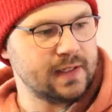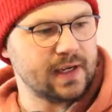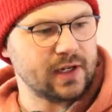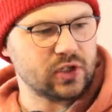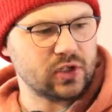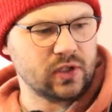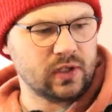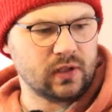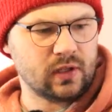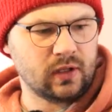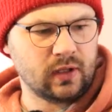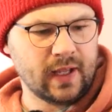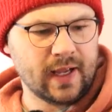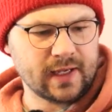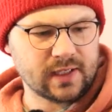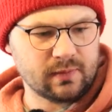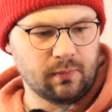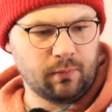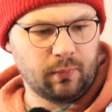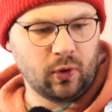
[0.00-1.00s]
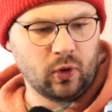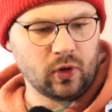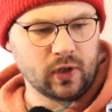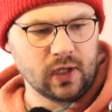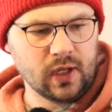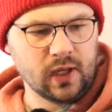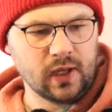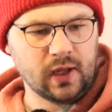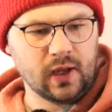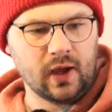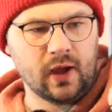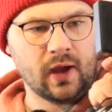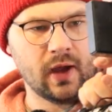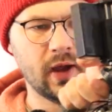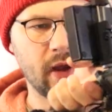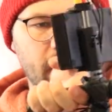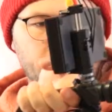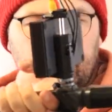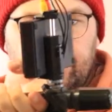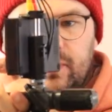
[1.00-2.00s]
is actually the less bulky
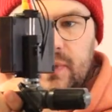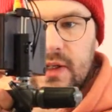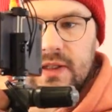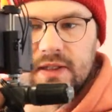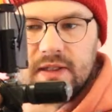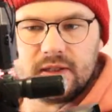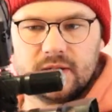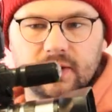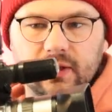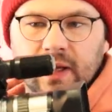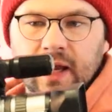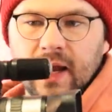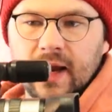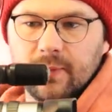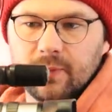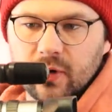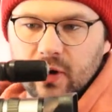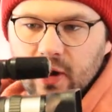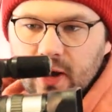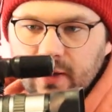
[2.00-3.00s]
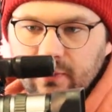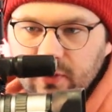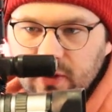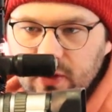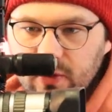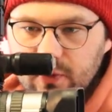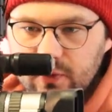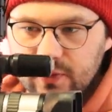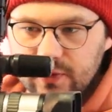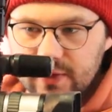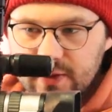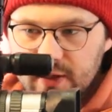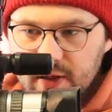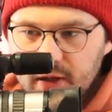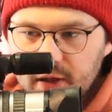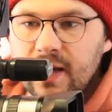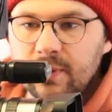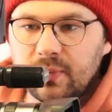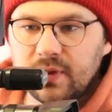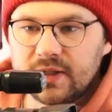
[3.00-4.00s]
uh, camera I've used,
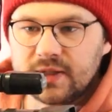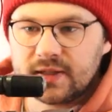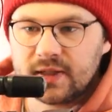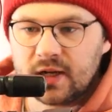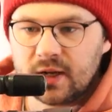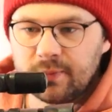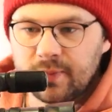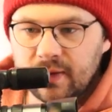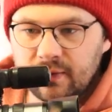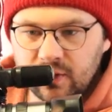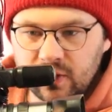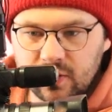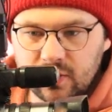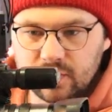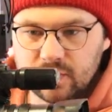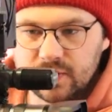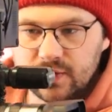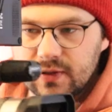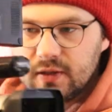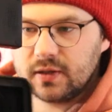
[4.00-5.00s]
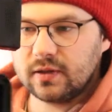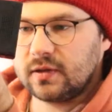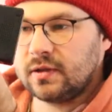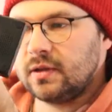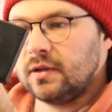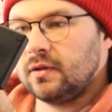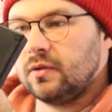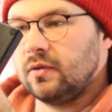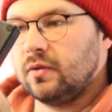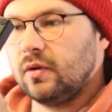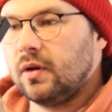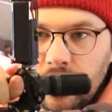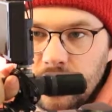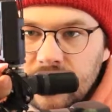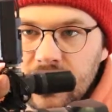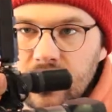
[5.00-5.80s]
tapeless setup I've used to go